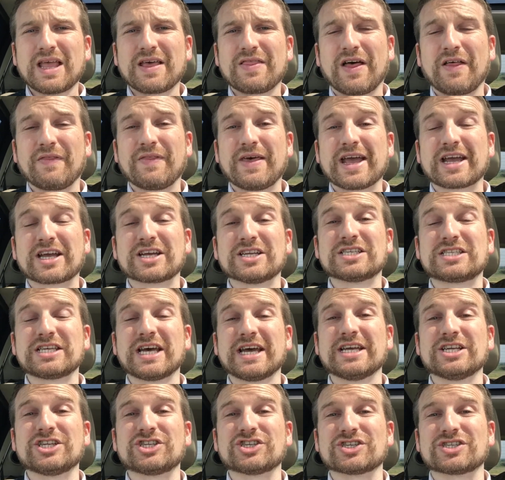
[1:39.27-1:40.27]
And they're
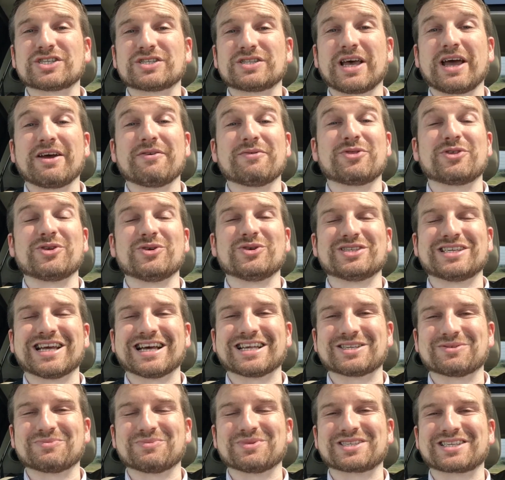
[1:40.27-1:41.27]
contagious, their
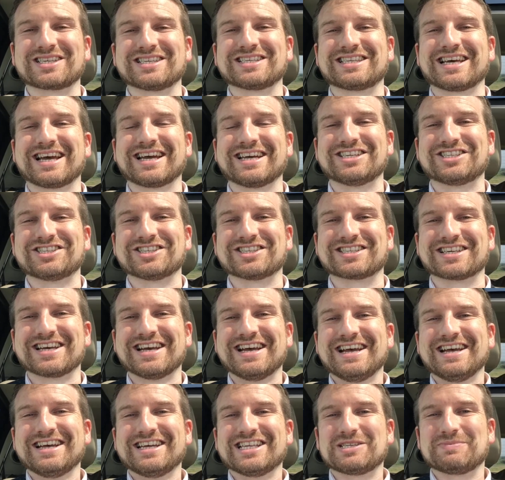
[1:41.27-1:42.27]
enthusiasm was contagious
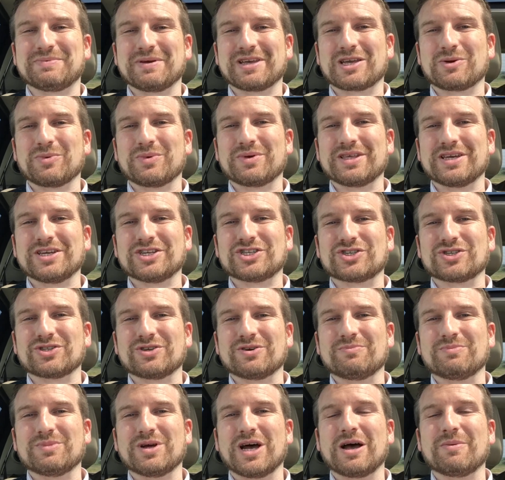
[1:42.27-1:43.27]
speaking with each of
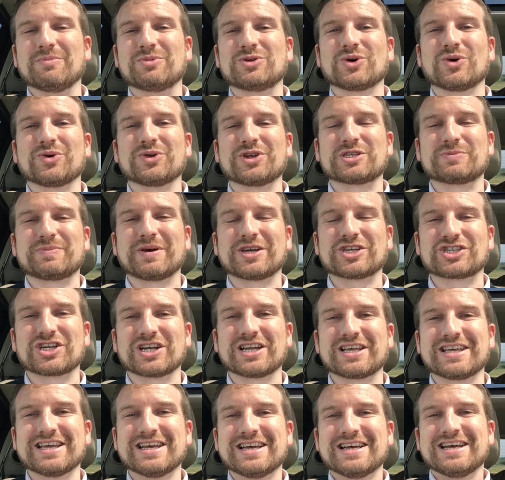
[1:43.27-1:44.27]
them. Dawn
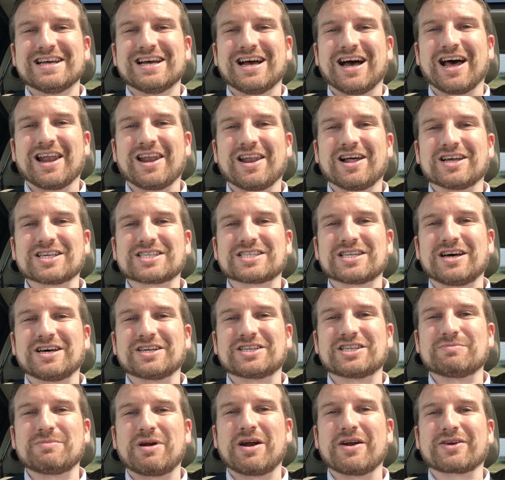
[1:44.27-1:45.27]
especially, last
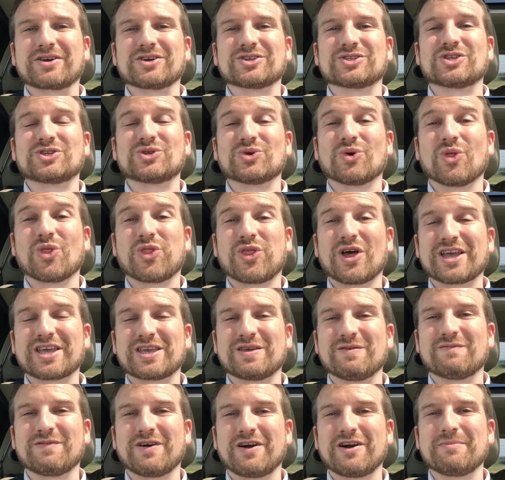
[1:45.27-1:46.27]
night in America. So Dawn,
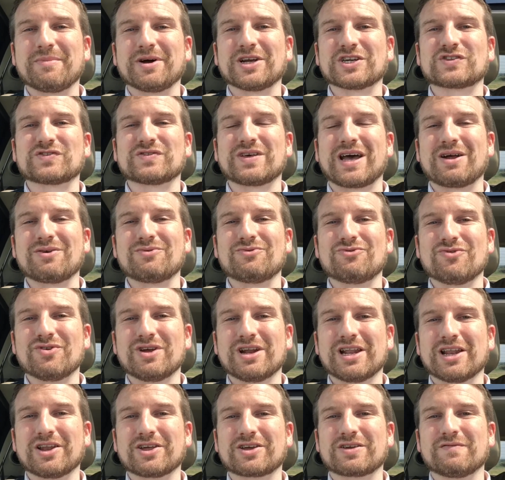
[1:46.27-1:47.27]
thank you very much for that.
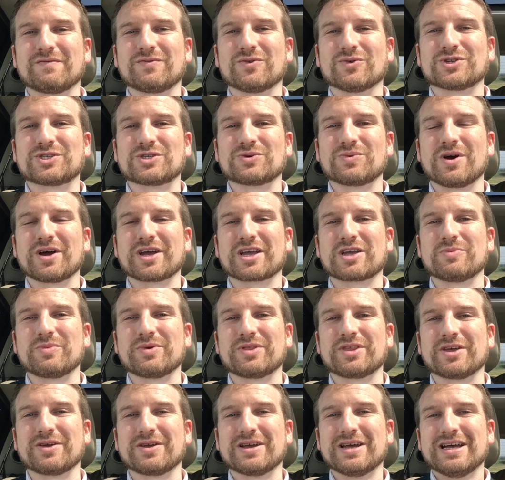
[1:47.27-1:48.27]
Really looking forward to working
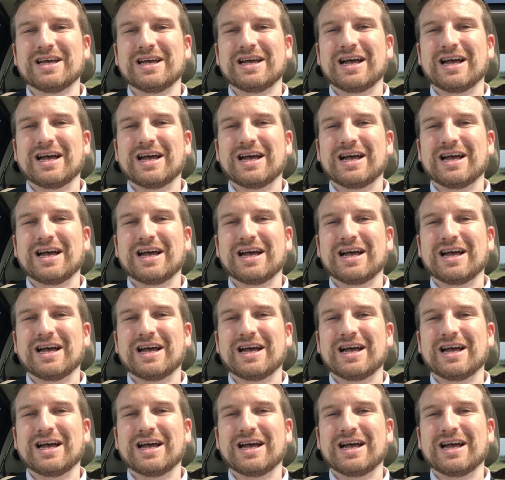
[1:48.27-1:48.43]
with you